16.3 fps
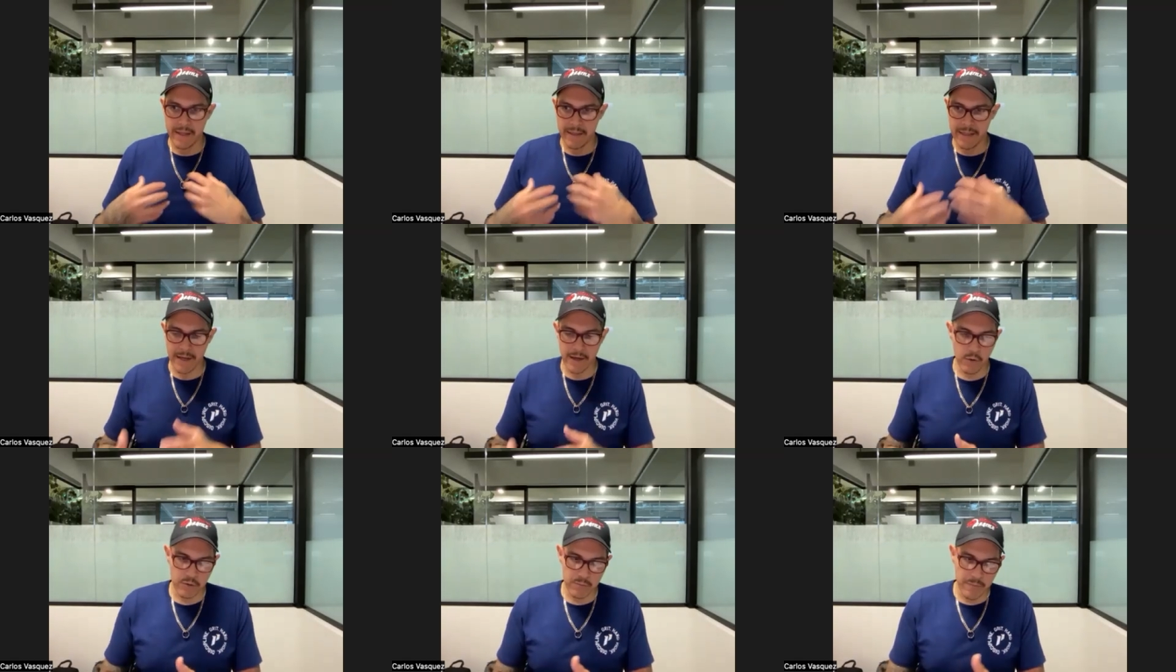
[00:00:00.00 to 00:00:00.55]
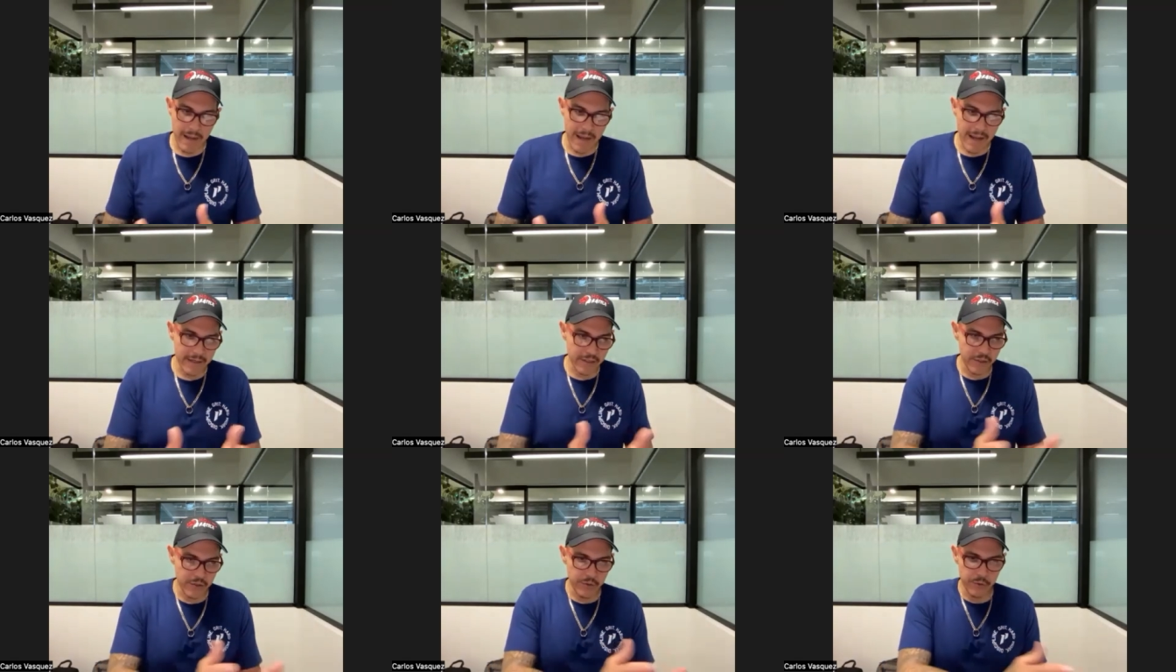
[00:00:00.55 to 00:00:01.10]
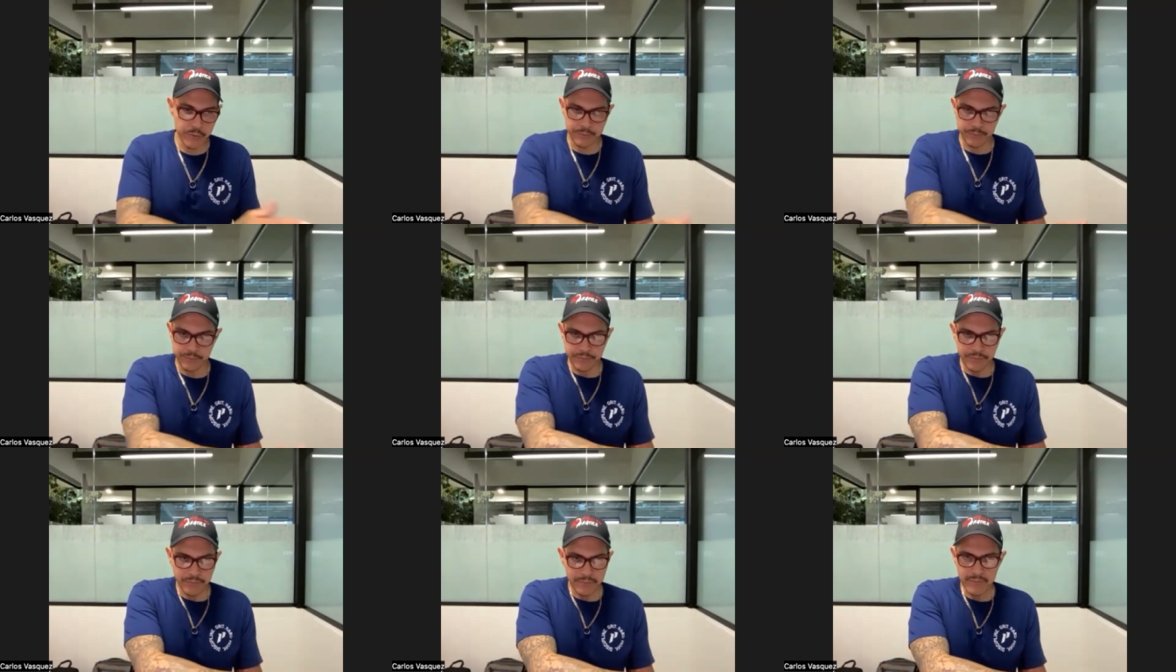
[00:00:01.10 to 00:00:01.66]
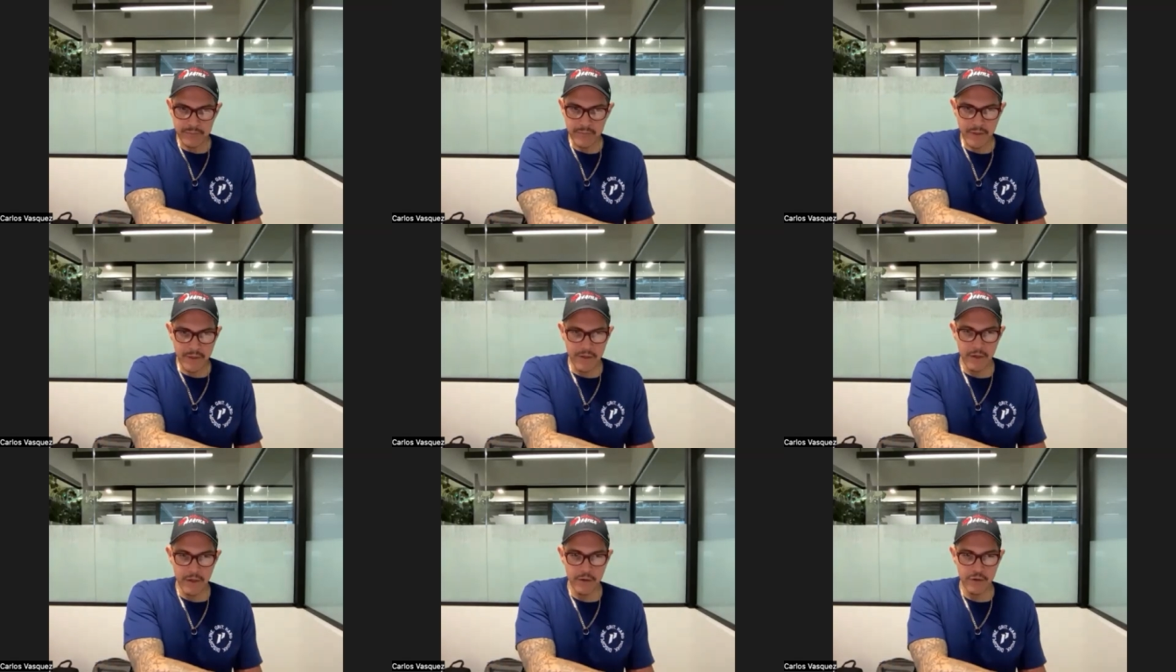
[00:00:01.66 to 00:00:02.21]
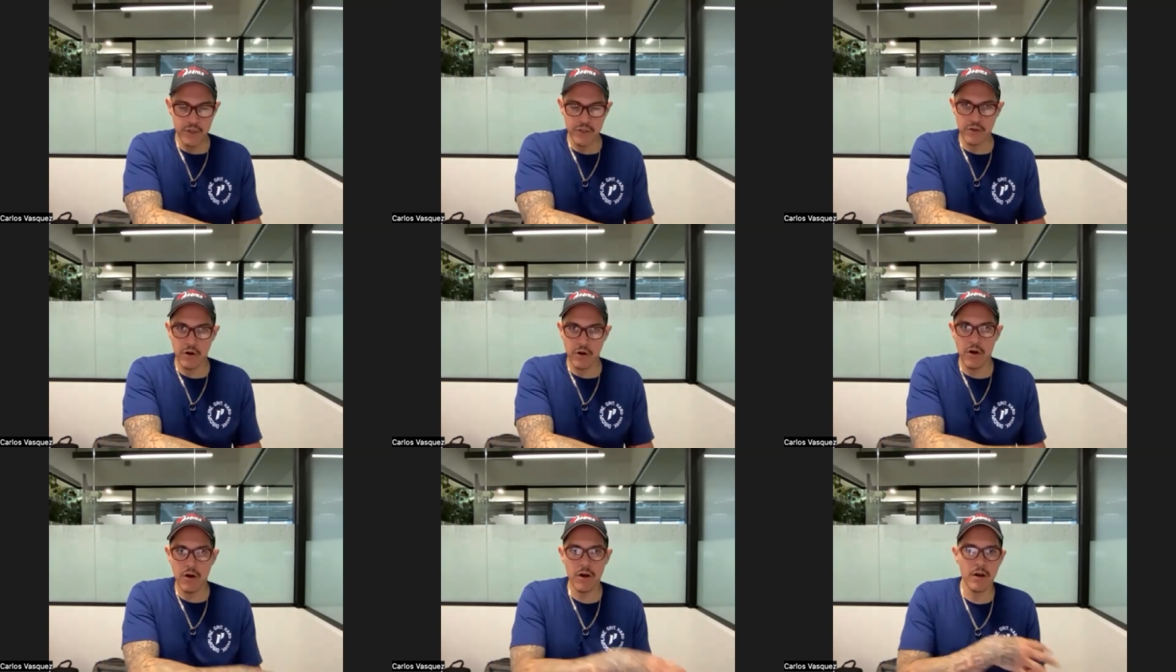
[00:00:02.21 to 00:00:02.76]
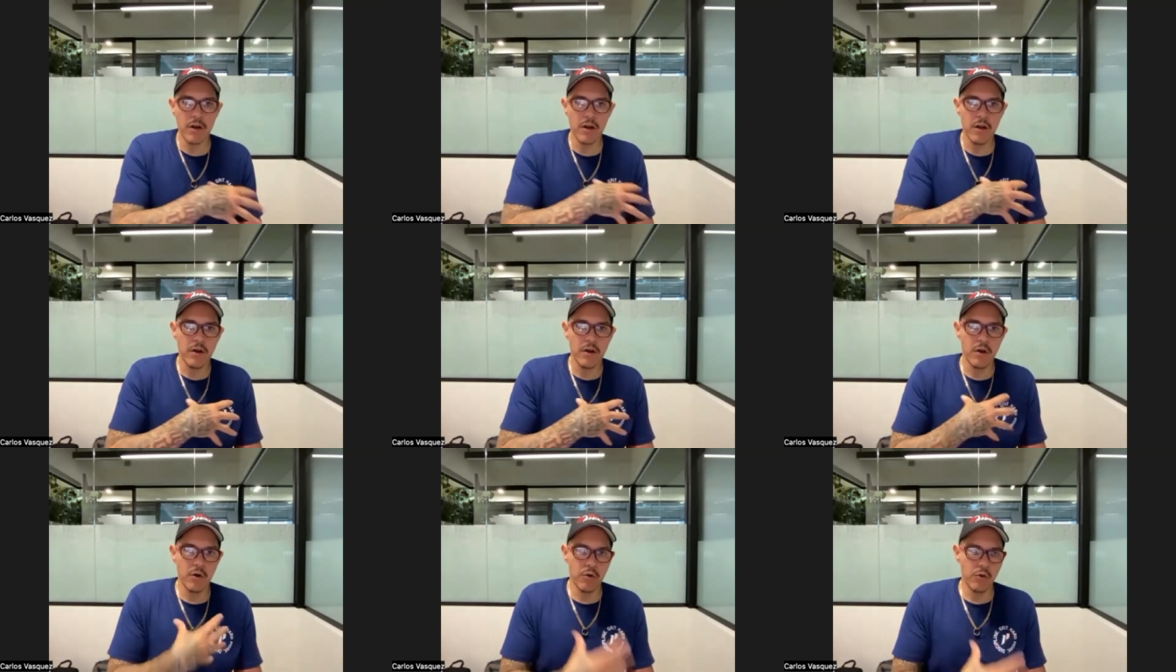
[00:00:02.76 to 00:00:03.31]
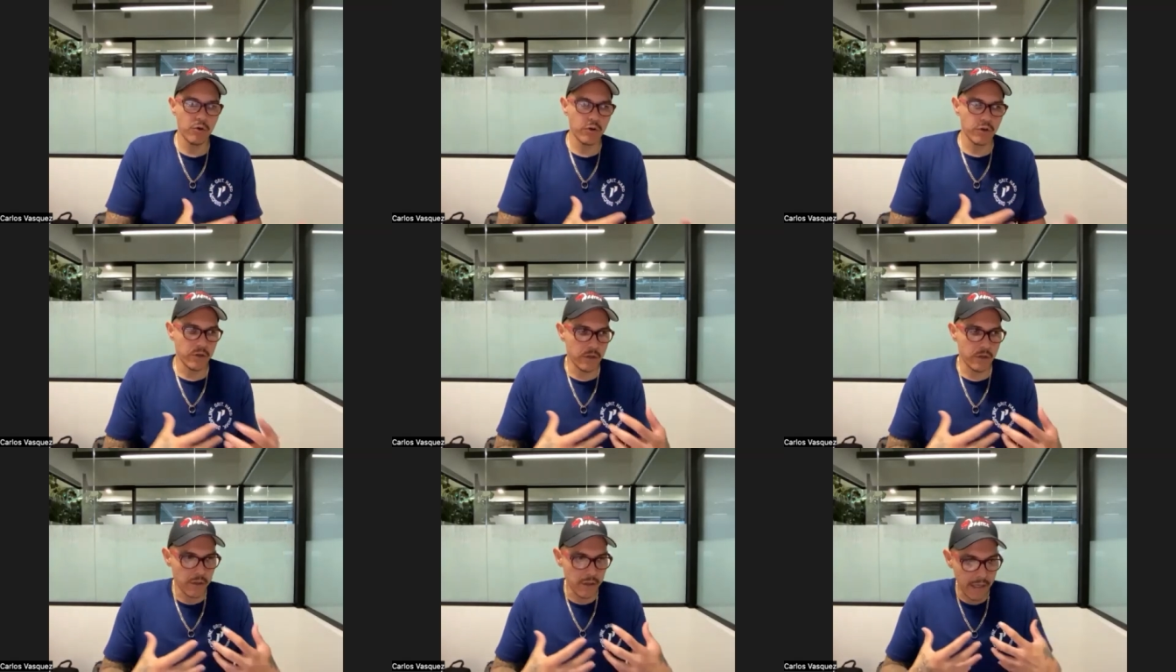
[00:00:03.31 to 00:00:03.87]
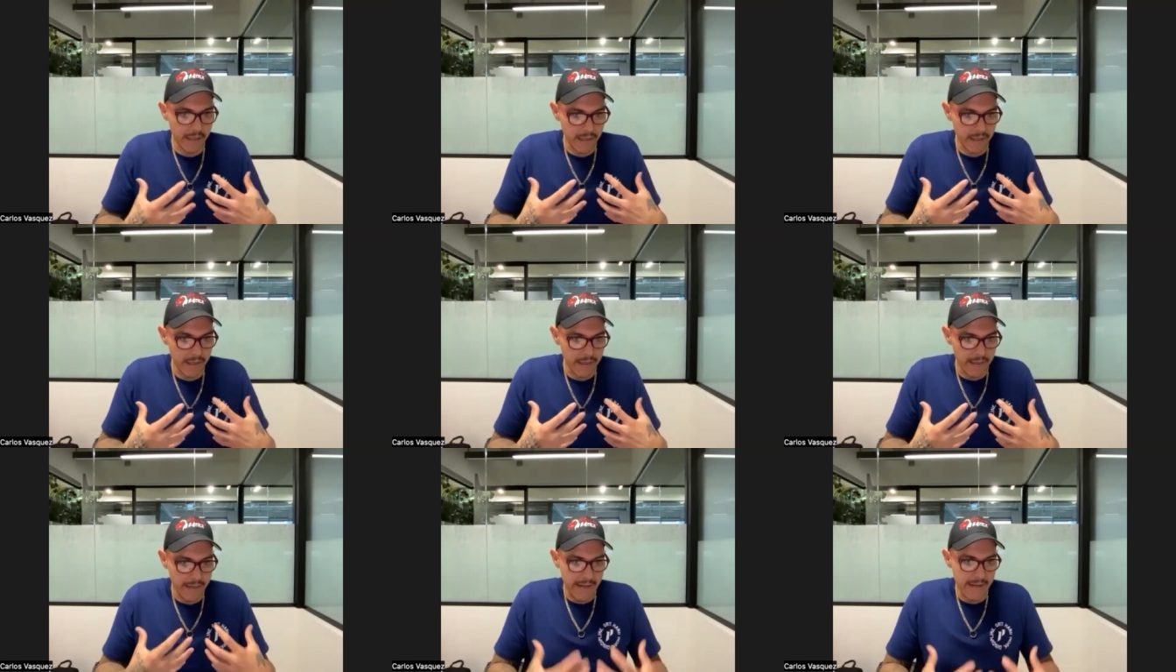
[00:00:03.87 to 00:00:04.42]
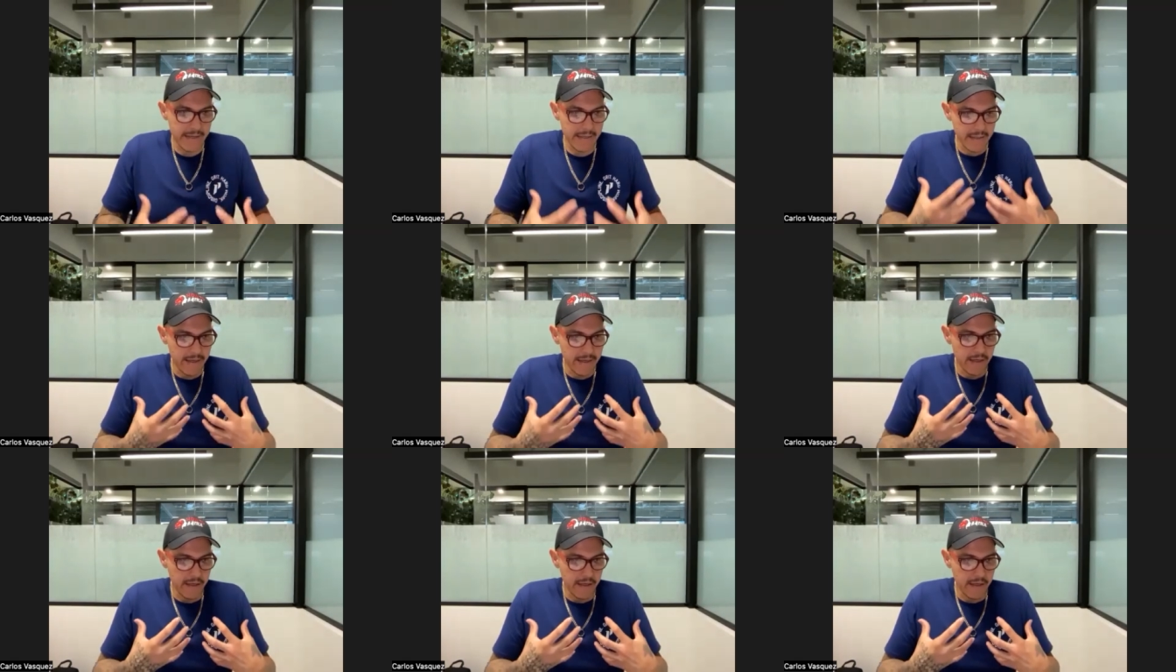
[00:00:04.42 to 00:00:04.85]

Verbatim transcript: and that goes back to you know just our own like innate